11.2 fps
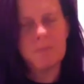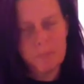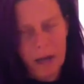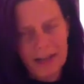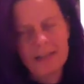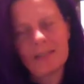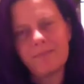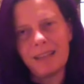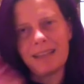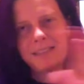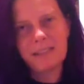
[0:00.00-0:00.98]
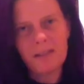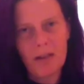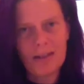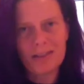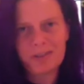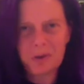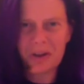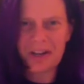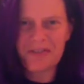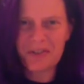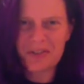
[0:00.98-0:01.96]
But that's the long
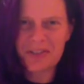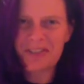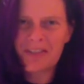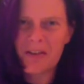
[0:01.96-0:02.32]
story version